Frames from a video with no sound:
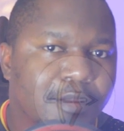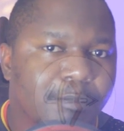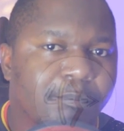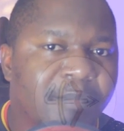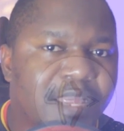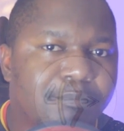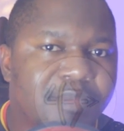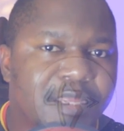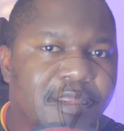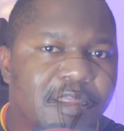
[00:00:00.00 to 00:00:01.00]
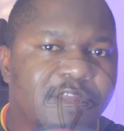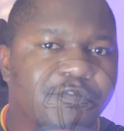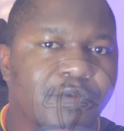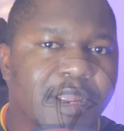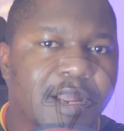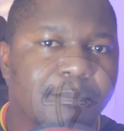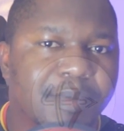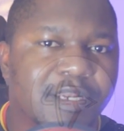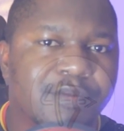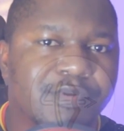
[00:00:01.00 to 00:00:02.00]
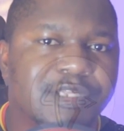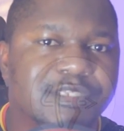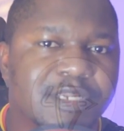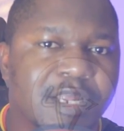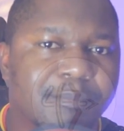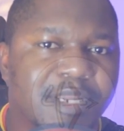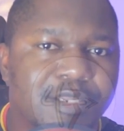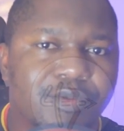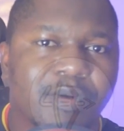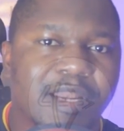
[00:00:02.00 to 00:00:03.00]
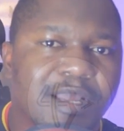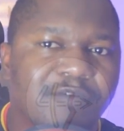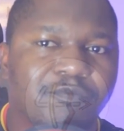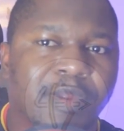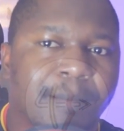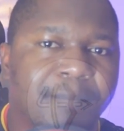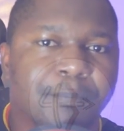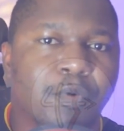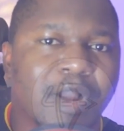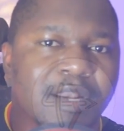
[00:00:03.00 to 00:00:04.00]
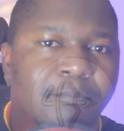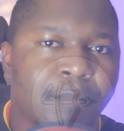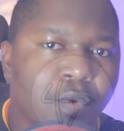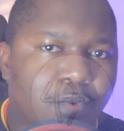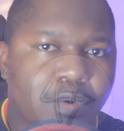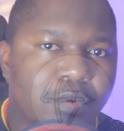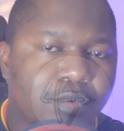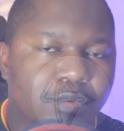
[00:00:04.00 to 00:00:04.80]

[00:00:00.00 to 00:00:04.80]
Maybe if you're a company, registered company, you can have where people can book